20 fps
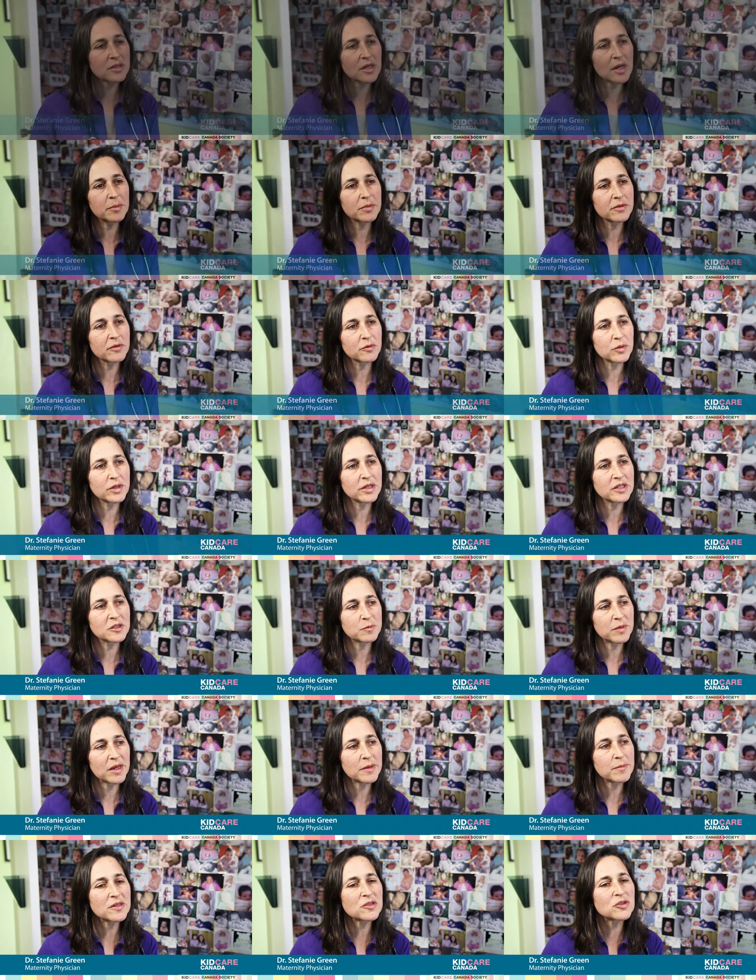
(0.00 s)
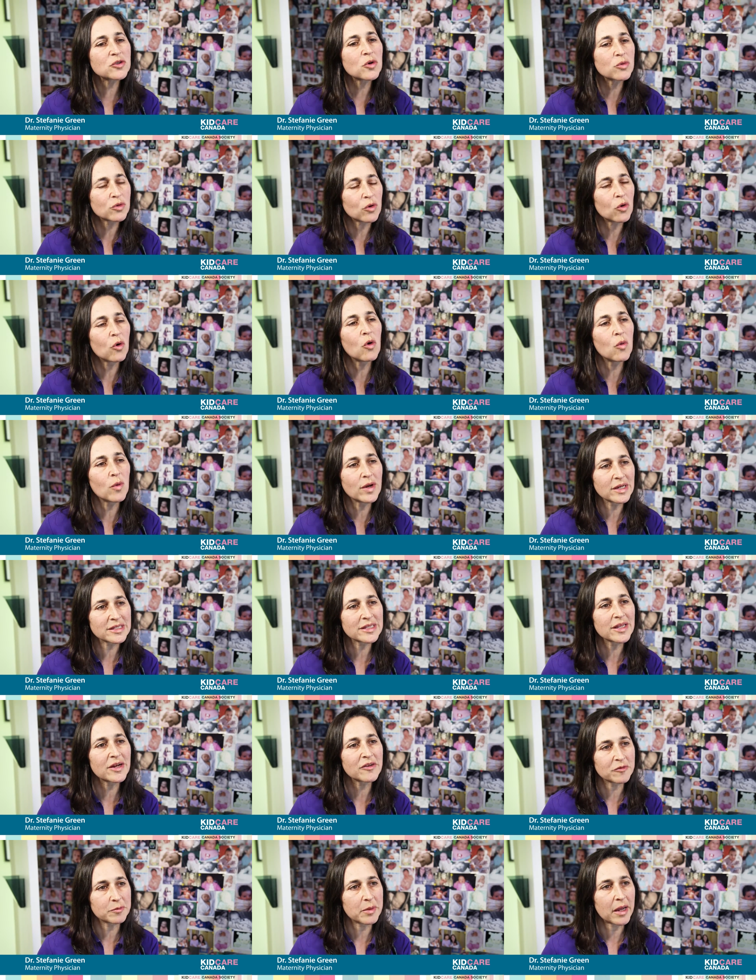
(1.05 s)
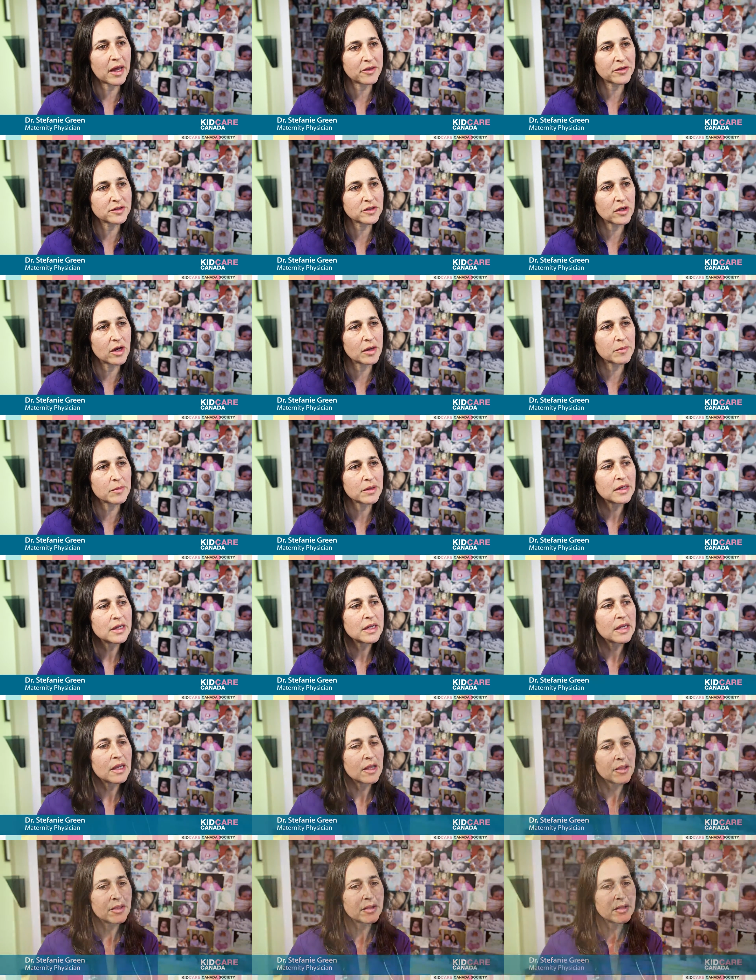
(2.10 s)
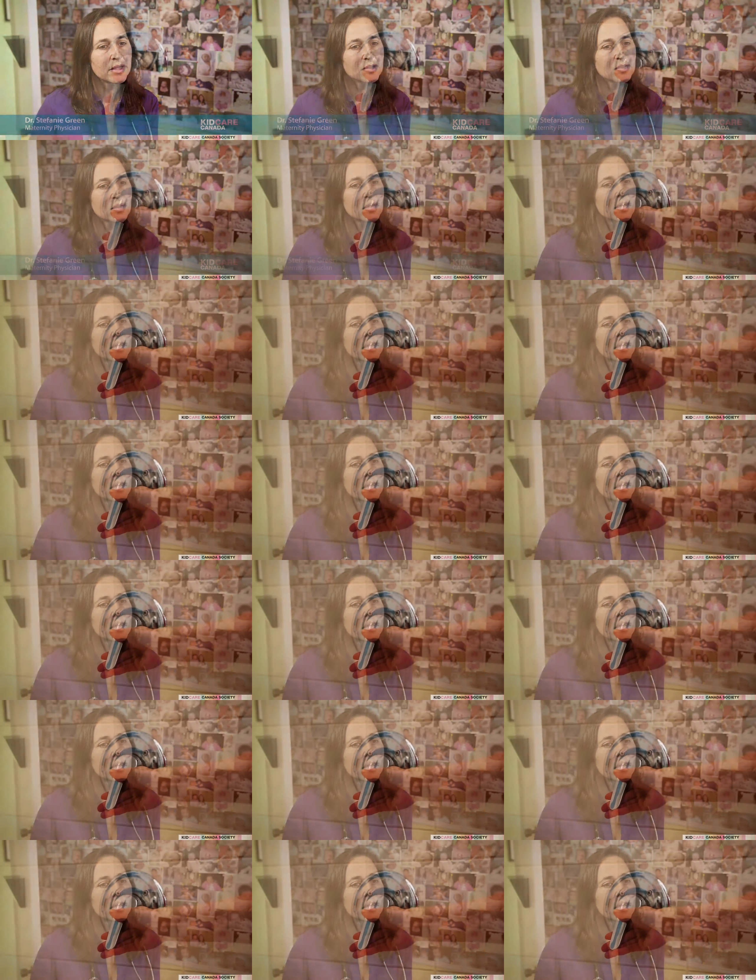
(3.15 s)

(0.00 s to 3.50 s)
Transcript: couple of weeks, babies don't always love bath time. It's,